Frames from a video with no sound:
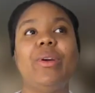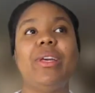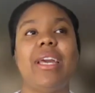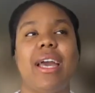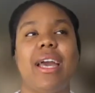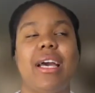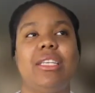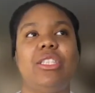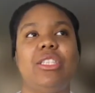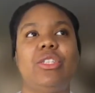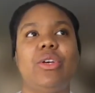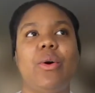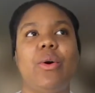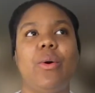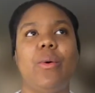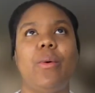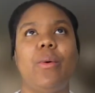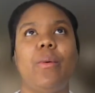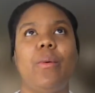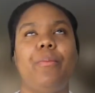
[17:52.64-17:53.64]
yeah,
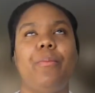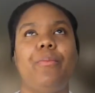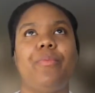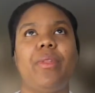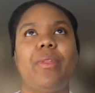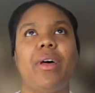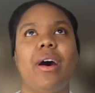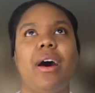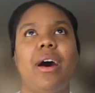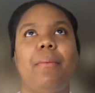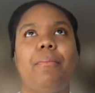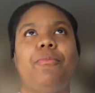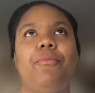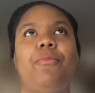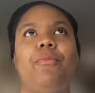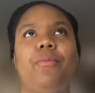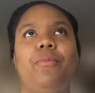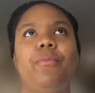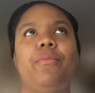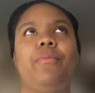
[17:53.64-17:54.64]
so um,
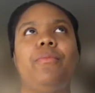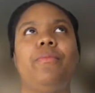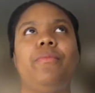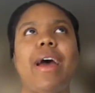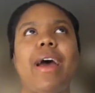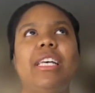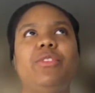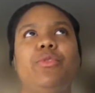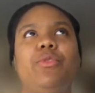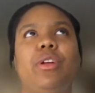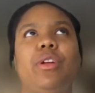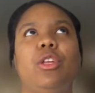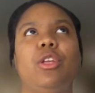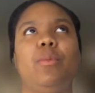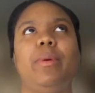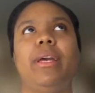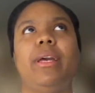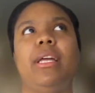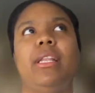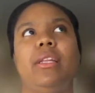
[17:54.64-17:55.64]
fast forward a little
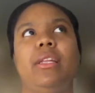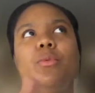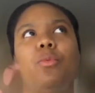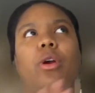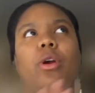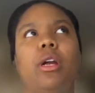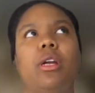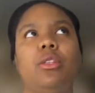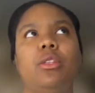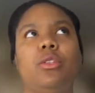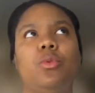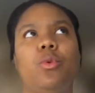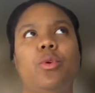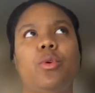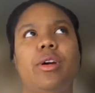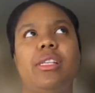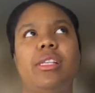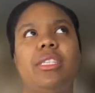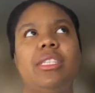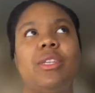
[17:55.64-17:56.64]
bit and then work
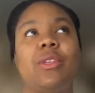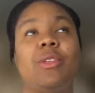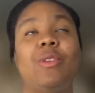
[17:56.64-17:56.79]
towards.